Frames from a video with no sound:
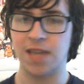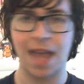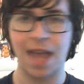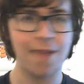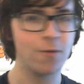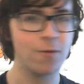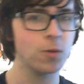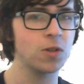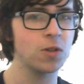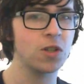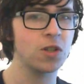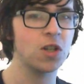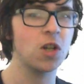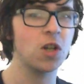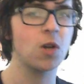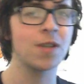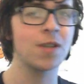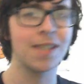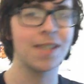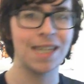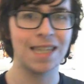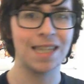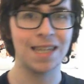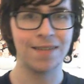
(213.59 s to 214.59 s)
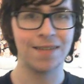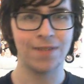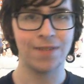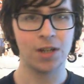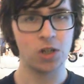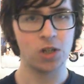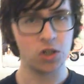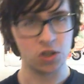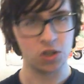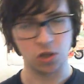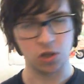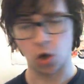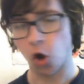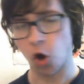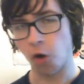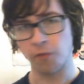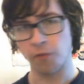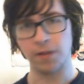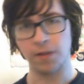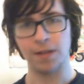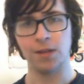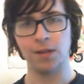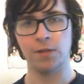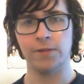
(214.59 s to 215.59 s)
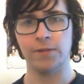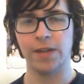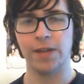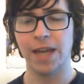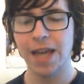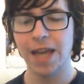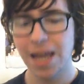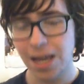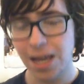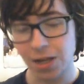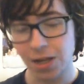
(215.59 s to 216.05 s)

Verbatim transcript: Everyone's going to go see the Avengers and hopefully love it.